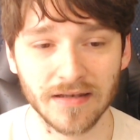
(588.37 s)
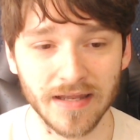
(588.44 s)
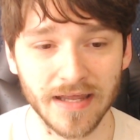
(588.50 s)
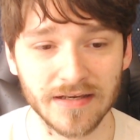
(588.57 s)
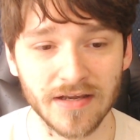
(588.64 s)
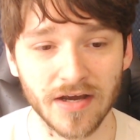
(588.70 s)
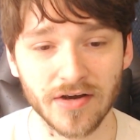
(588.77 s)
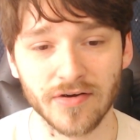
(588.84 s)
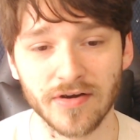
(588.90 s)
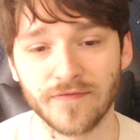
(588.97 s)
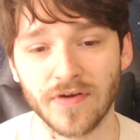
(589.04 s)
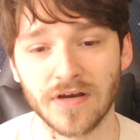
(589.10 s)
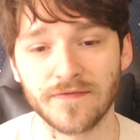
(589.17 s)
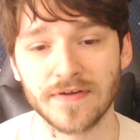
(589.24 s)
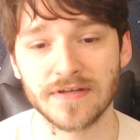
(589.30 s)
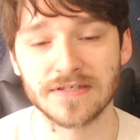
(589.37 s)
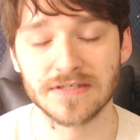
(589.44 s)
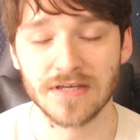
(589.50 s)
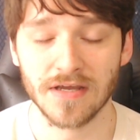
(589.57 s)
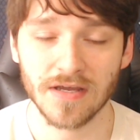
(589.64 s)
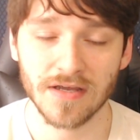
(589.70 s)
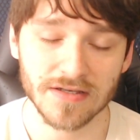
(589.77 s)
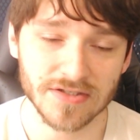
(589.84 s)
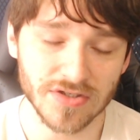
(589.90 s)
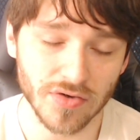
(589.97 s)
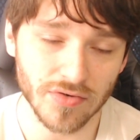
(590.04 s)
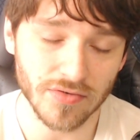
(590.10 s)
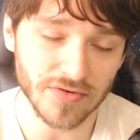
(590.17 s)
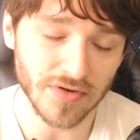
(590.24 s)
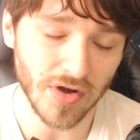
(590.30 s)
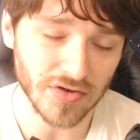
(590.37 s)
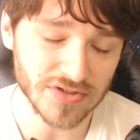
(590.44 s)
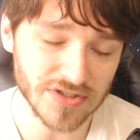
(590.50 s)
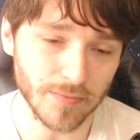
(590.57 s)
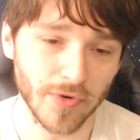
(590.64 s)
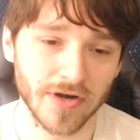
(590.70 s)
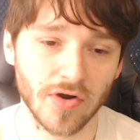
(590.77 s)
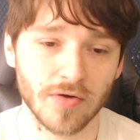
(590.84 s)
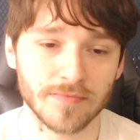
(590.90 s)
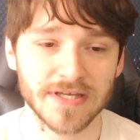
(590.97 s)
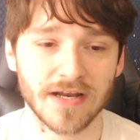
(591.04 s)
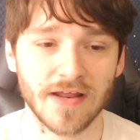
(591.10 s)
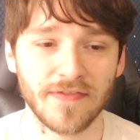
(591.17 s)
Let Gunnar in front of his so somewhat hometown.